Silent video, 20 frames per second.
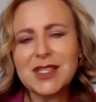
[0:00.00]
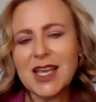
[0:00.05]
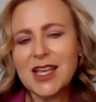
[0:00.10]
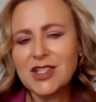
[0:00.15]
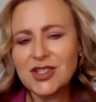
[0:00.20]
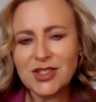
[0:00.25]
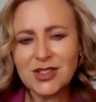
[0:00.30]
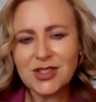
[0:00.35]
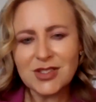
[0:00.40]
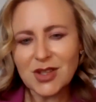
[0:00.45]

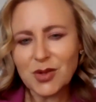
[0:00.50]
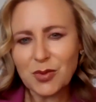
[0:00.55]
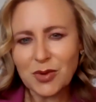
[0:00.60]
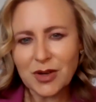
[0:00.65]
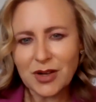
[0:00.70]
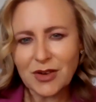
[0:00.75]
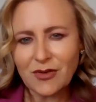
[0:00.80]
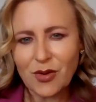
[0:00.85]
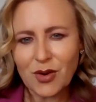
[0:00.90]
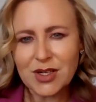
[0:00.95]
expectations the
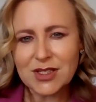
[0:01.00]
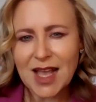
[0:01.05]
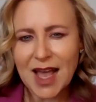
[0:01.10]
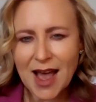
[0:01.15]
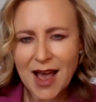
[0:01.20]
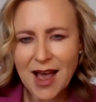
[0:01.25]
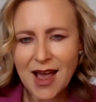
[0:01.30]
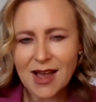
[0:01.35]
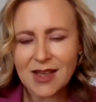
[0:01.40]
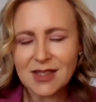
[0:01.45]
workforce
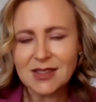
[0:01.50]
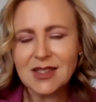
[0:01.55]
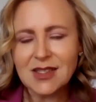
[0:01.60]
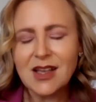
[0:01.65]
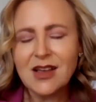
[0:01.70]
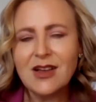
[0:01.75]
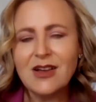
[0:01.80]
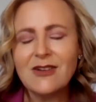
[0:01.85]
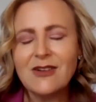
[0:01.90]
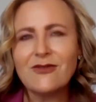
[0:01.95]
has
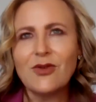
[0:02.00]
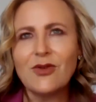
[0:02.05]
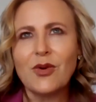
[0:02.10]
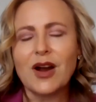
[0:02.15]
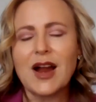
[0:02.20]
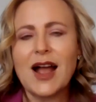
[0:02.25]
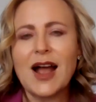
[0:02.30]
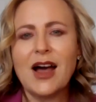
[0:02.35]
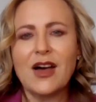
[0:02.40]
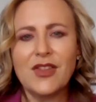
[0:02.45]

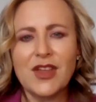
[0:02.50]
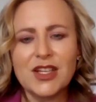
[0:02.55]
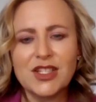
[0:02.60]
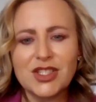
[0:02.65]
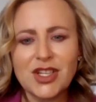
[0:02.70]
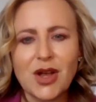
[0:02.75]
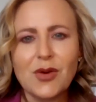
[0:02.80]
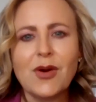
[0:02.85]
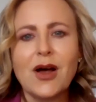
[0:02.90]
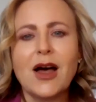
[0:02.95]
for how they
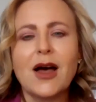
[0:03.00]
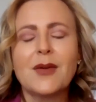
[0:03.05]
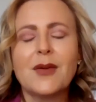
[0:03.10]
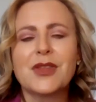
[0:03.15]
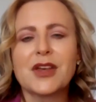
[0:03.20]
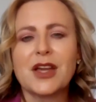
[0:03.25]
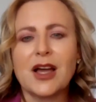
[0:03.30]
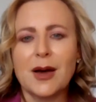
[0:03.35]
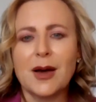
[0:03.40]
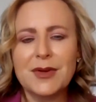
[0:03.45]
show
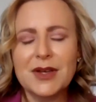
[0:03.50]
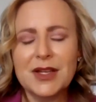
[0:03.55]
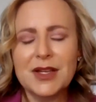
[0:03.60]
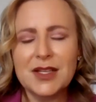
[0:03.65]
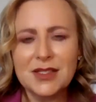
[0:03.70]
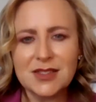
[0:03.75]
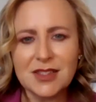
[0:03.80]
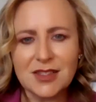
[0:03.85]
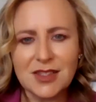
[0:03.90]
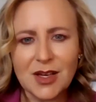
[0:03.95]
up, the
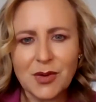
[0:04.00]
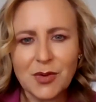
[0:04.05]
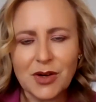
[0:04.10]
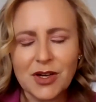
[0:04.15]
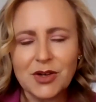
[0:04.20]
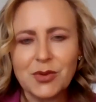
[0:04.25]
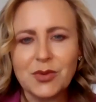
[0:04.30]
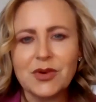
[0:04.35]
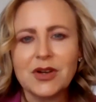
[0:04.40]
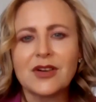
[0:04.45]
companies that they
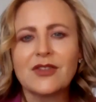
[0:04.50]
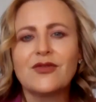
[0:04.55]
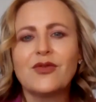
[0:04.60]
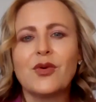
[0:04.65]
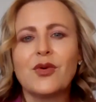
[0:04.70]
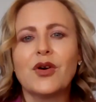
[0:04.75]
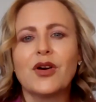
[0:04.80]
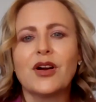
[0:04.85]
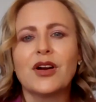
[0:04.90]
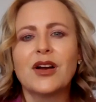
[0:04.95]
want to work
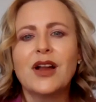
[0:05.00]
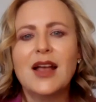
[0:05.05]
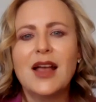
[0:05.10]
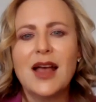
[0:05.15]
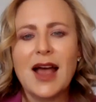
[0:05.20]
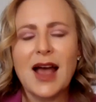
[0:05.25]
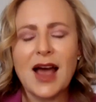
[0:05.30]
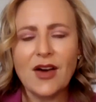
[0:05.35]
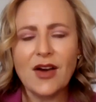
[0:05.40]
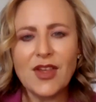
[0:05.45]
for,
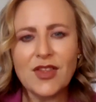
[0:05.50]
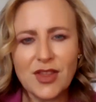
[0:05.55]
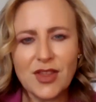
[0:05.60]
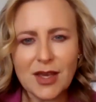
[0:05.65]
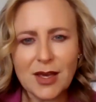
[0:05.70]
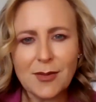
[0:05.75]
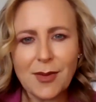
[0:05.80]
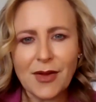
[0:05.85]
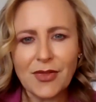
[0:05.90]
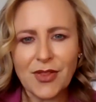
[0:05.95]
how they
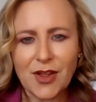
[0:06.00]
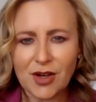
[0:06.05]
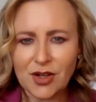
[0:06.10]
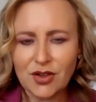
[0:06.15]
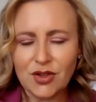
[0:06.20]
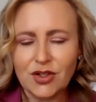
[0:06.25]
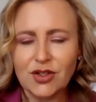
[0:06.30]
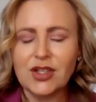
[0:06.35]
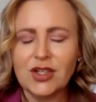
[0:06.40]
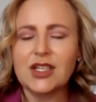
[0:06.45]
think about
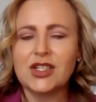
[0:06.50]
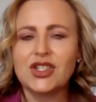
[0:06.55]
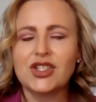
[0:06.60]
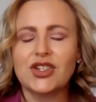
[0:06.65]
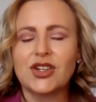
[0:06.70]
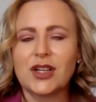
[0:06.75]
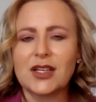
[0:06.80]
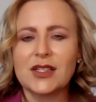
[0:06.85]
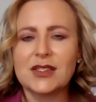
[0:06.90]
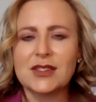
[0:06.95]
their learning
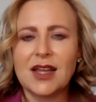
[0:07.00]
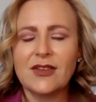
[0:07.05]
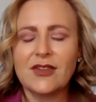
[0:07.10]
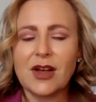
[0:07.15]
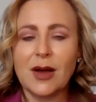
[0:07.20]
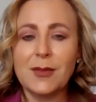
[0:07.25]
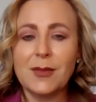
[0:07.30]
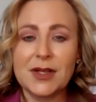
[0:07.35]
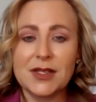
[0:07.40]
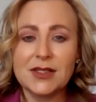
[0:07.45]
journey inside
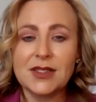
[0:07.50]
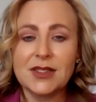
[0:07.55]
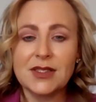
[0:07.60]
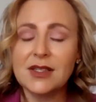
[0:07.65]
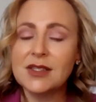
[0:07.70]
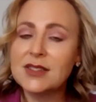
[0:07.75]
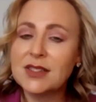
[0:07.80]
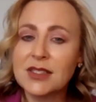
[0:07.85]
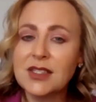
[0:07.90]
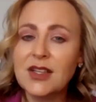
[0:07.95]
of companies
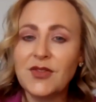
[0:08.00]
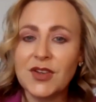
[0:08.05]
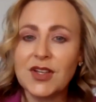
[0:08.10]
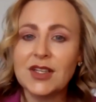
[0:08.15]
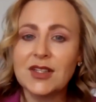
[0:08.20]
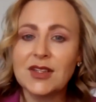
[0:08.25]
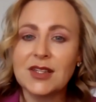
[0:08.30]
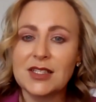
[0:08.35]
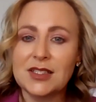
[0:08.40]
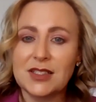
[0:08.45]
is
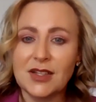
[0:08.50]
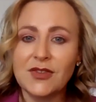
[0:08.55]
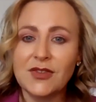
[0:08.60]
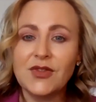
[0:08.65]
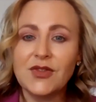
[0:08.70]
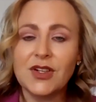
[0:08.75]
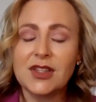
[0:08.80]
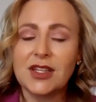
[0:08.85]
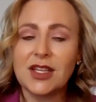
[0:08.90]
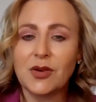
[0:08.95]
significantly
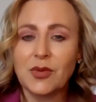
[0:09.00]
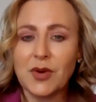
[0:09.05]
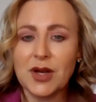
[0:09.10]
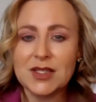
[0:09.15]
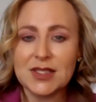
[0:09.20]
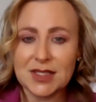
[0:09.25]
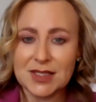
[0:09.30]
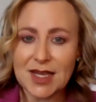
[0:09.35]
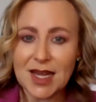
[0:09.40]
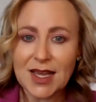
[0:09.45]
different than it
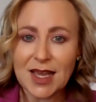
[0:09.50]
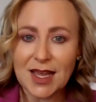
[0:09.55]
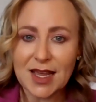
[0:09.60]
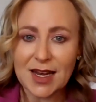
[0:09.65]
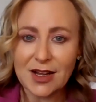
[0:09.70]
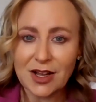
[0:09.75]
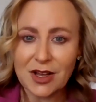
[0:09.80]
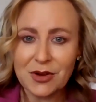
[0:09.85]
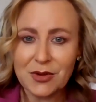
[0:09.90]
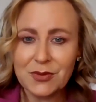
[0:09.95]
was a
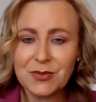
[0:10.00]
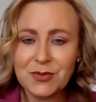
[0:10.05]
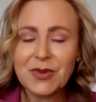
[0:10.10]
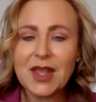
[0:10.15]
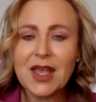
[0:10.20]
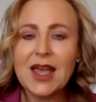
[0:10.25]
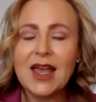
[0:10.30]
decade ago.